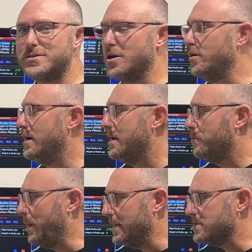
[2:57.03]
So
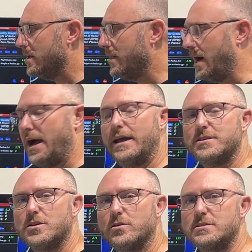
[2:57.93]
based on the
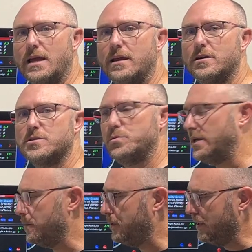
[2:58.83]
ISO standards, we
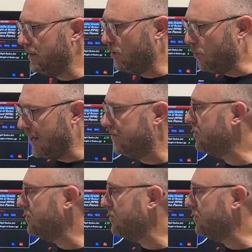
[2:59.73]
can put in the weight